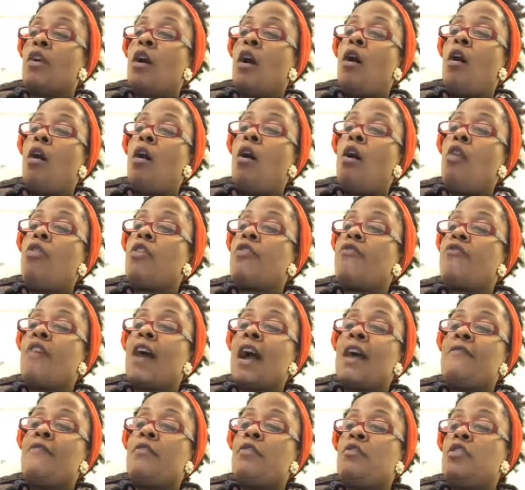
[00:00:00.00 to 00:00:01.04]
All the
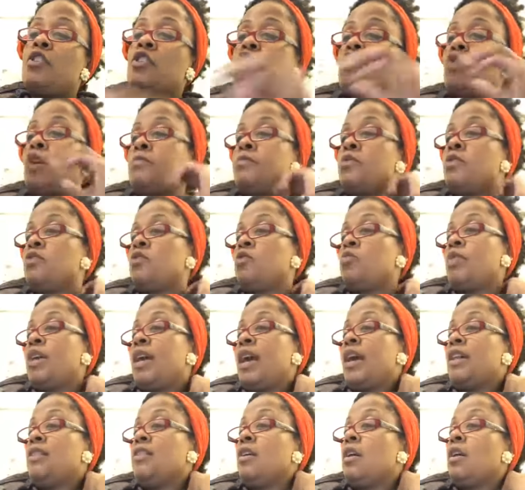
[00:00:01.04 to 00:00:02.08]
frightful descriptions we
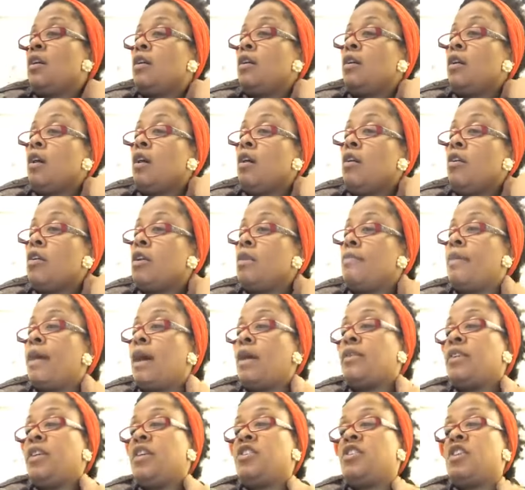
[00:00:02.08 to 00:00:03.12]
had heard
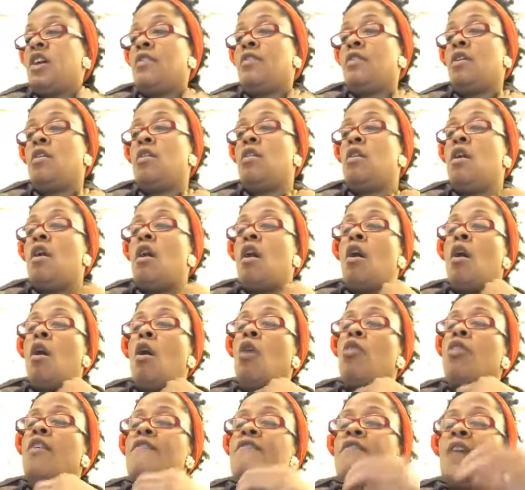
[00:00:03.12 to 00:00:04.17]
about each other,
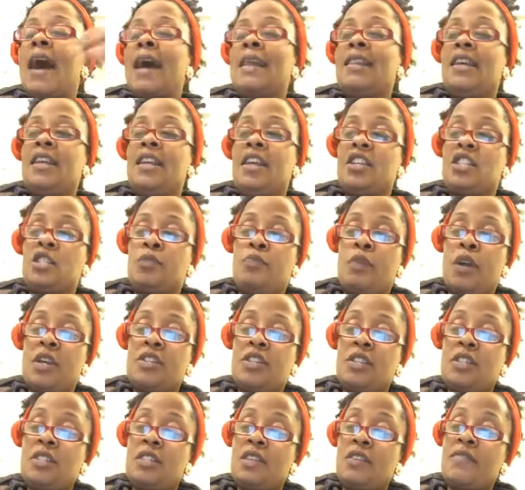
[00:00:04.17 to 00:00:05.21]
all the violent
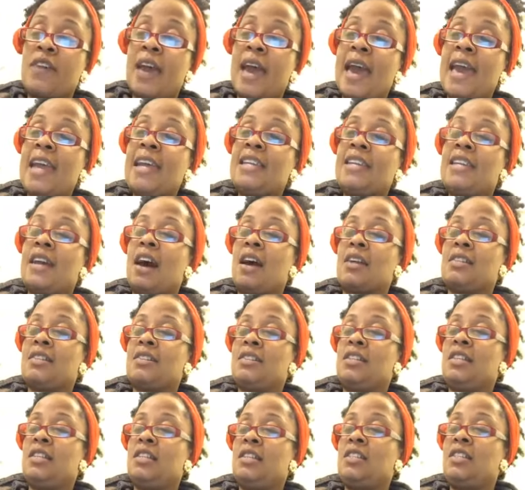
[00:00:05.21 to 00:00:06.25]
expressions of hate and
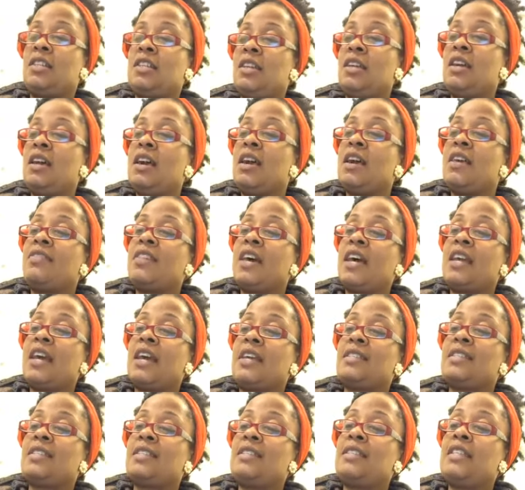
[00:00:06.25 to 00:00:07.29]
hostility that
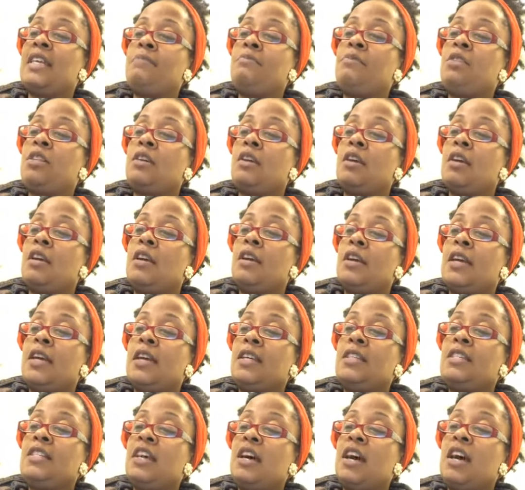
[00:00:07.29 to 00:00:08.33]
had seeped
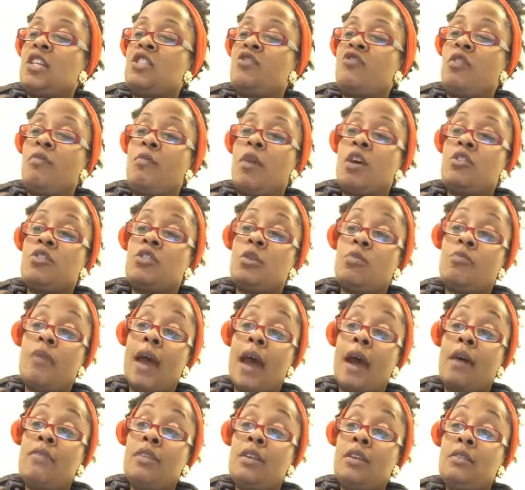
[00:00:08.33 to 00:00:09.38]
into us from our
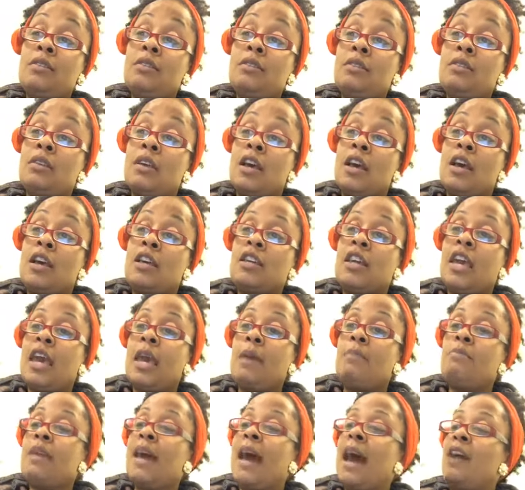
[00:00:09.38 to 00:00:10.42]
surroundings,
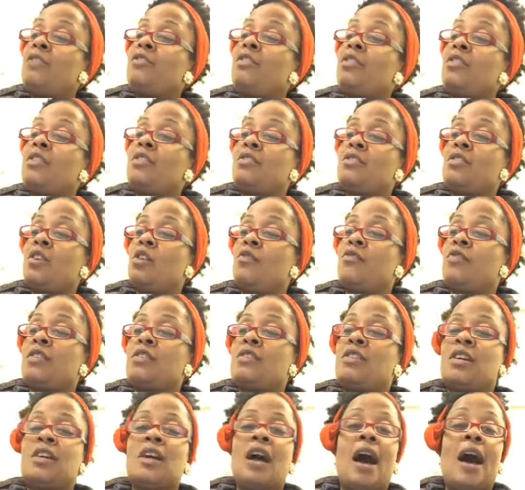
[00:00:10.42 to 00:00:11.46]
came now to the surface
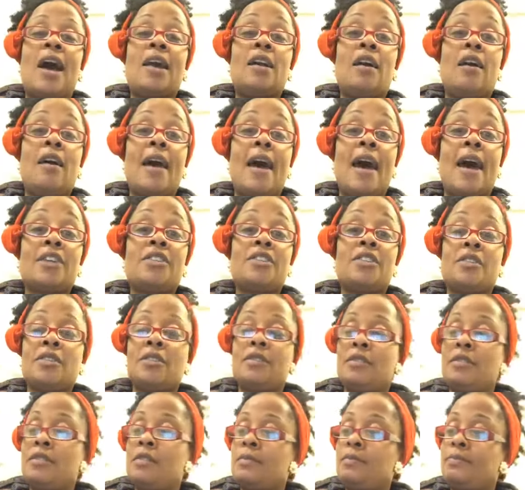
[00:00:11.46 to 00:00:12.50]
to guide our
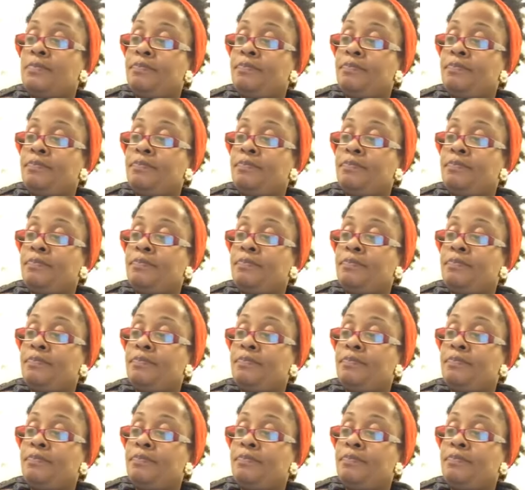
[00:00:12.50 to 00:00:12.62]
actions.